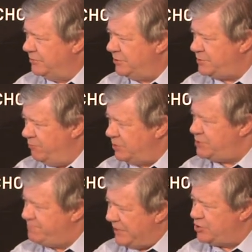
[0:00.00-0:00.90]
What's, what's
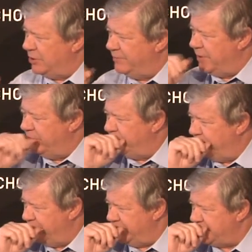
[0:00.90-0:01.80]
special about
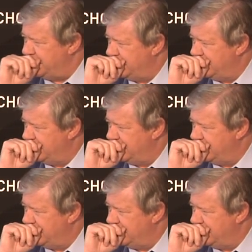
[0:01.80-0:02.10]
Purdy's?